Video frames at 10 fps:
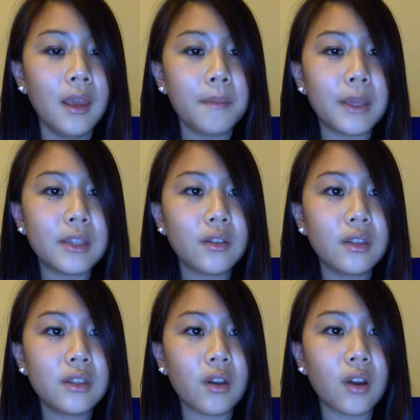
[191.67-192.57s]
Based on
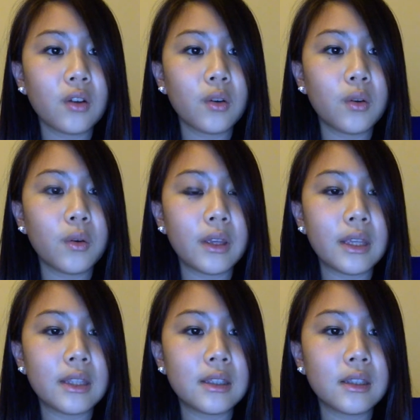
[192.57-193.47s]
this article,
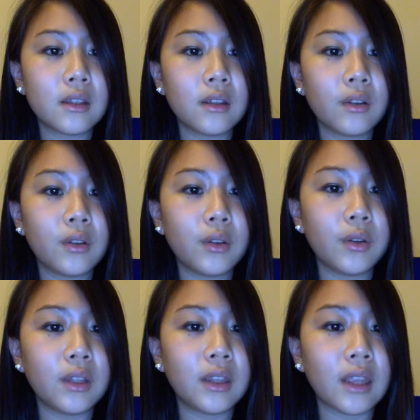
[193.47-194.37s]
it's
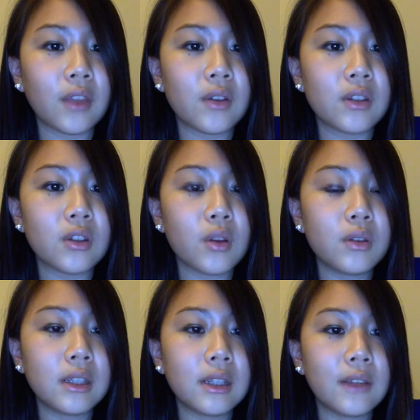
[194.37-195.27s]
concluded that there is no
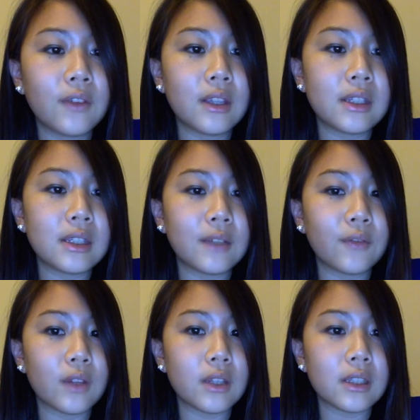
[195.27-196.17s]
significant
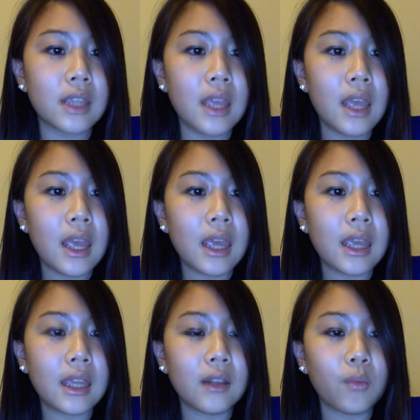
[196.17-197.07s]
difference
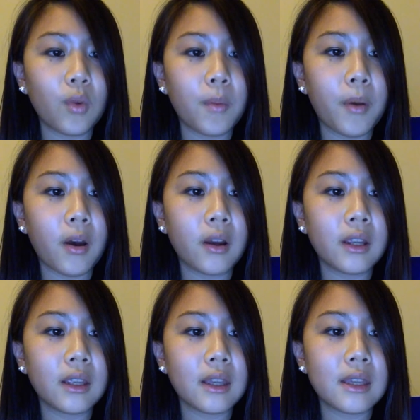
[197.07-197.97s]
in
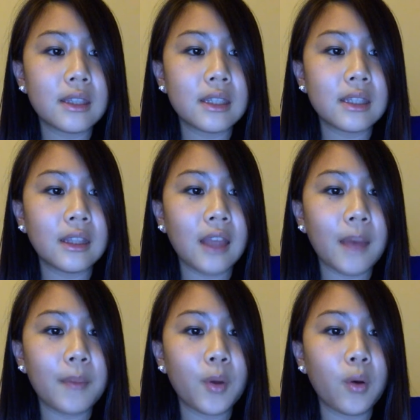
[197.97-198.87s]
robotic-assisted
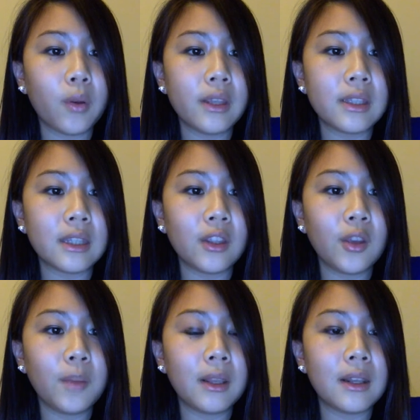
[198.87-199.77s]
lap choles and
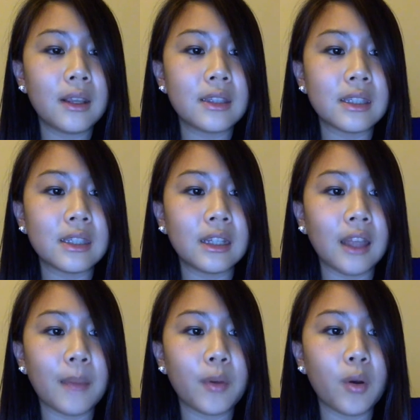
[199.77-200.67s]
human-assisted
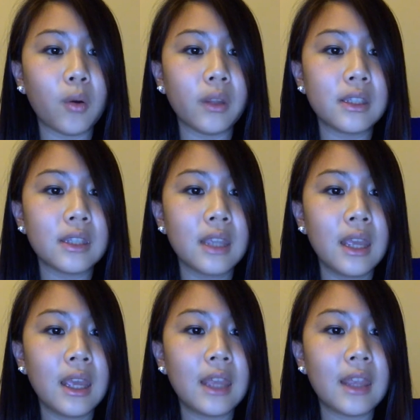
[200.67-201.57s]
lap choles
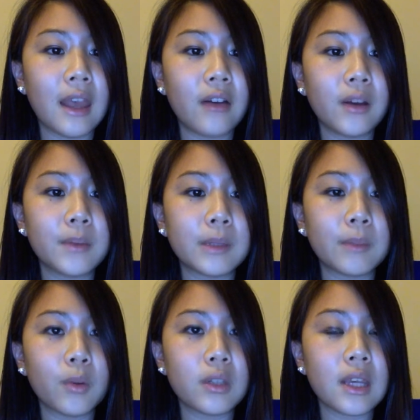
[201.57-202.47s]
in the outcomes of
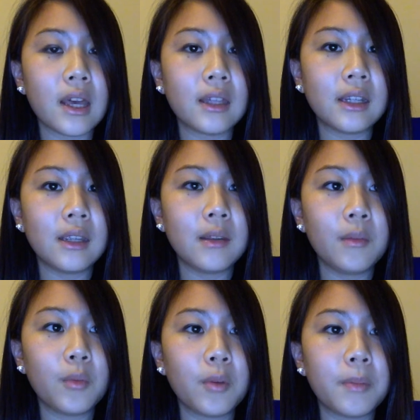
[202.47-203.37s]
mortality,
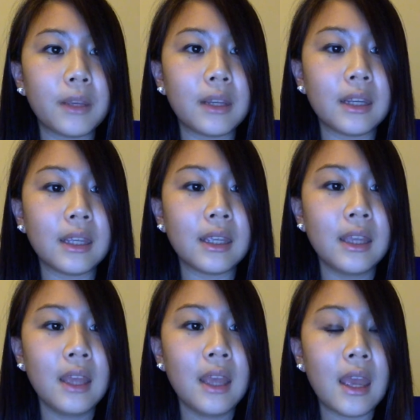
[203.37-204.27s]
morbidity,
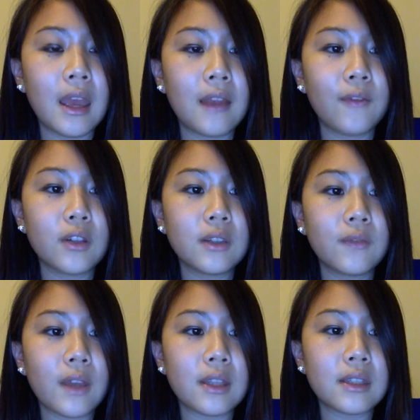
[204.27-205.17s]
adverse
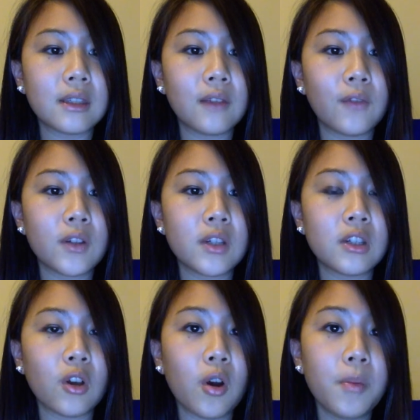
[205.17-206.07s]
events, conversion
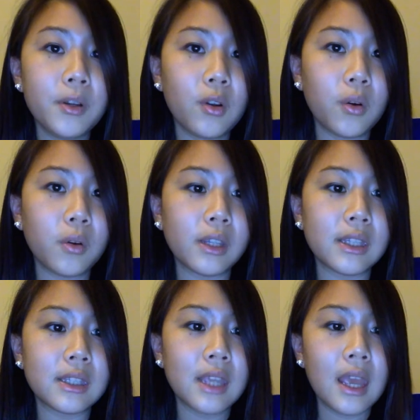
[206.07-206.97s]
to open
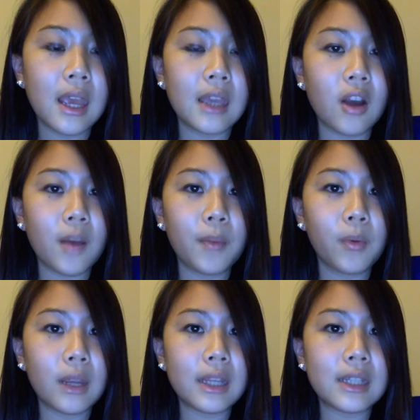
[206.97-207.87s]
choles, and
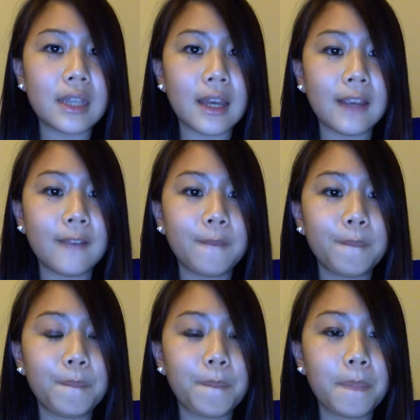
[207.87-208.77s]
operating time.
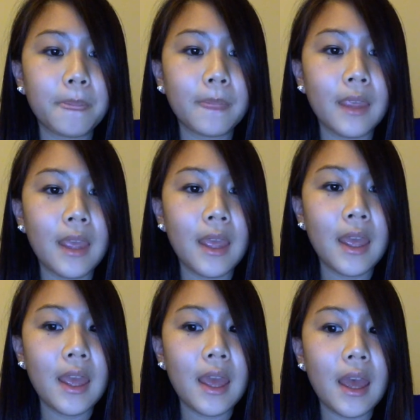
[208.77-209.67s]

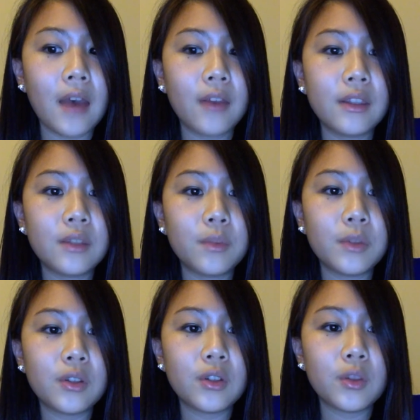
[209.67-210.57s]
How this
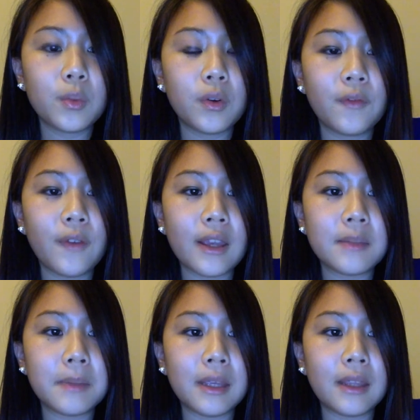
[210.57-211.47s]
research will affect
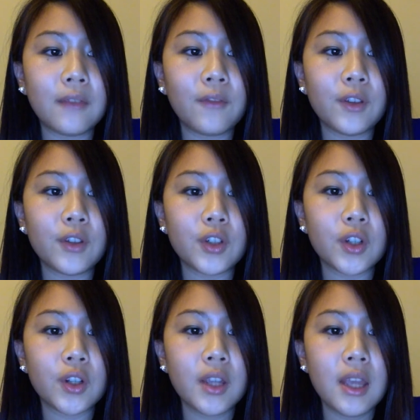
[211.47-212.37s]
me in the
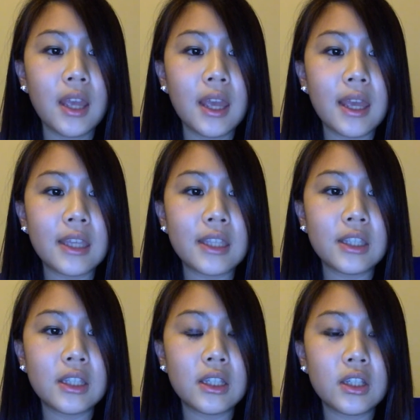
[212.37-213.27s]
future
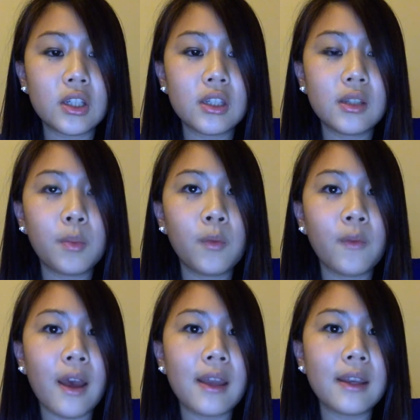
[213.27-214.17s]
is just to
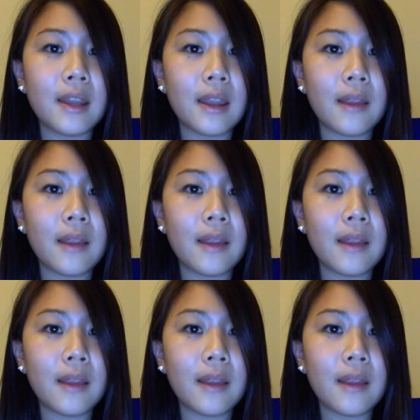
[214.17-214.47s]
provide